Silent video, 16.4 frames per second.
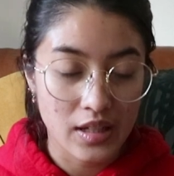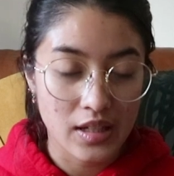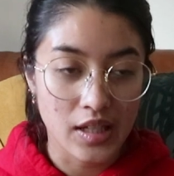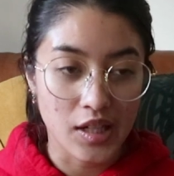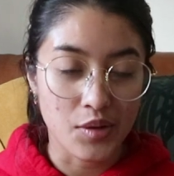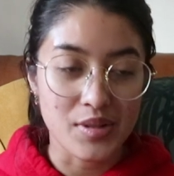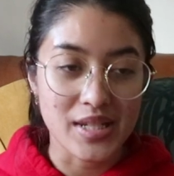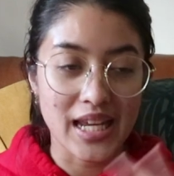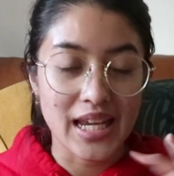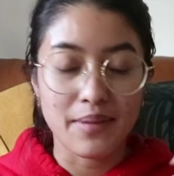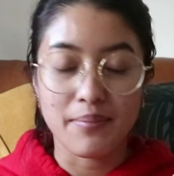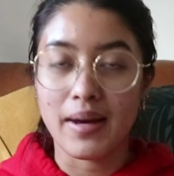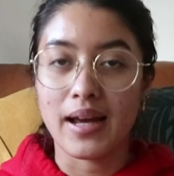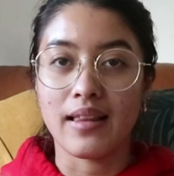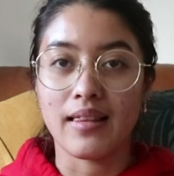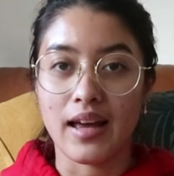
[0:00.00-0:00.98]
you know, day in
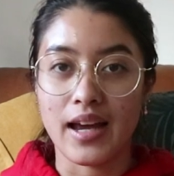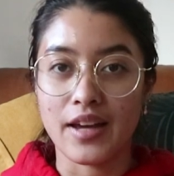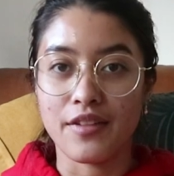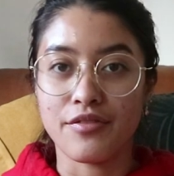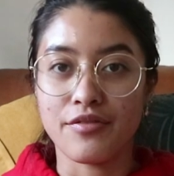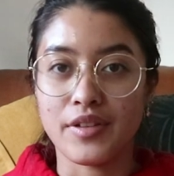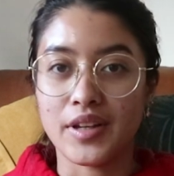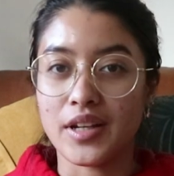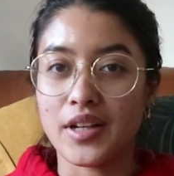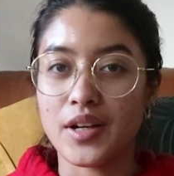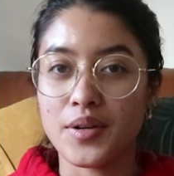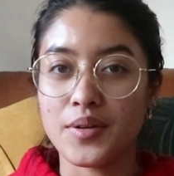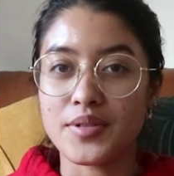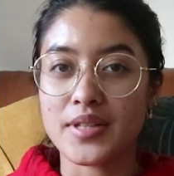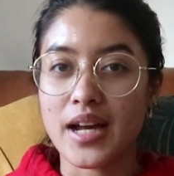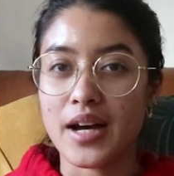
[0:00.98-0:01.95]
my life
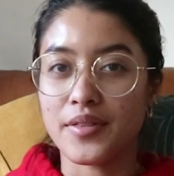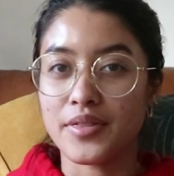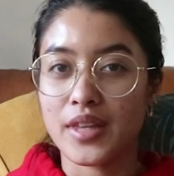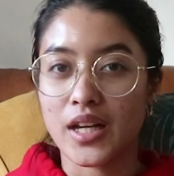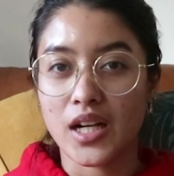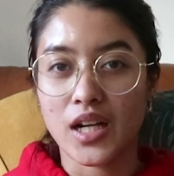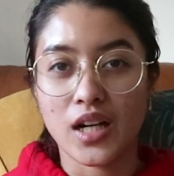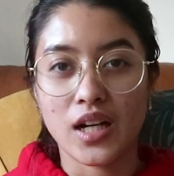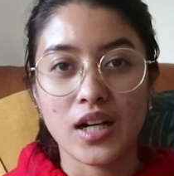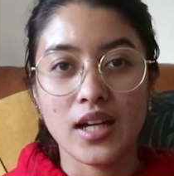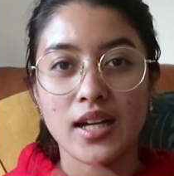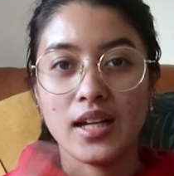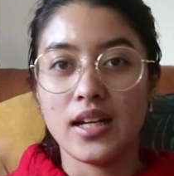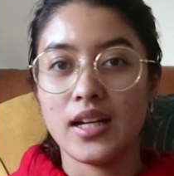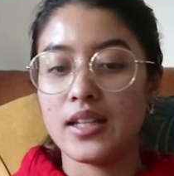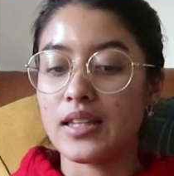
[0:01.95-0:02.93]
videos out there
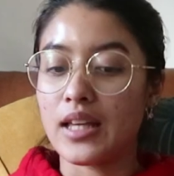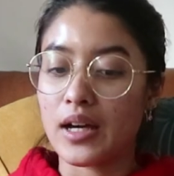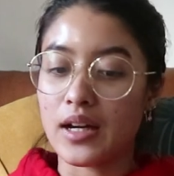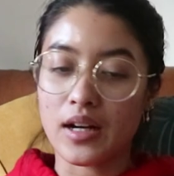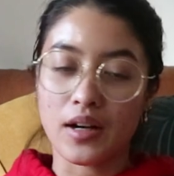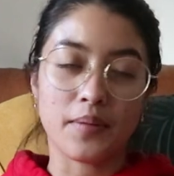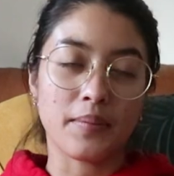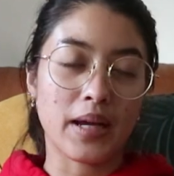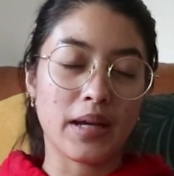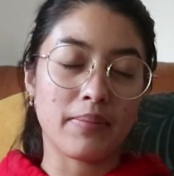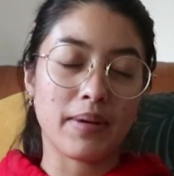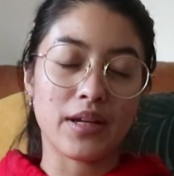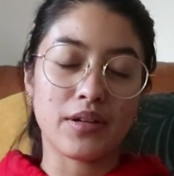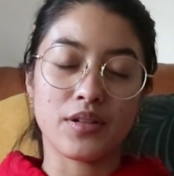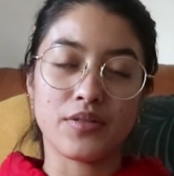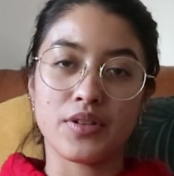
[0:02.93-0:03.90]
that are made
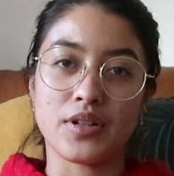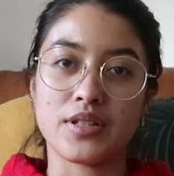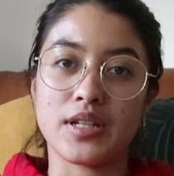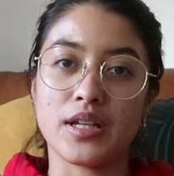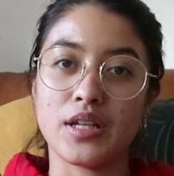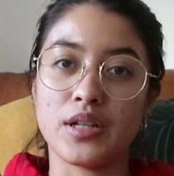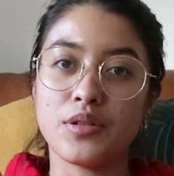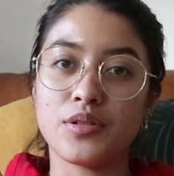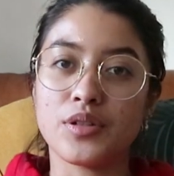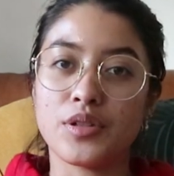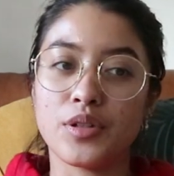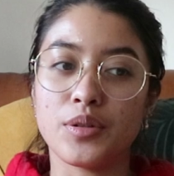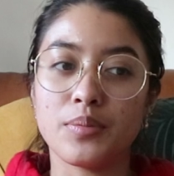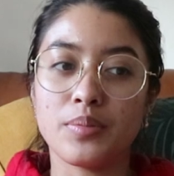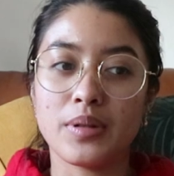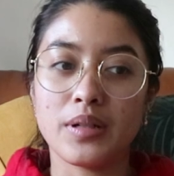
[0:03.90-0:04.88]
by University
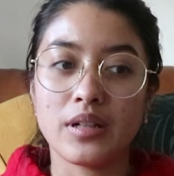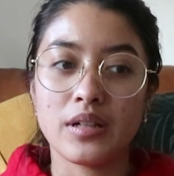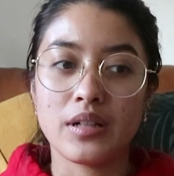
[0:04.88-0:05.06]
YouTube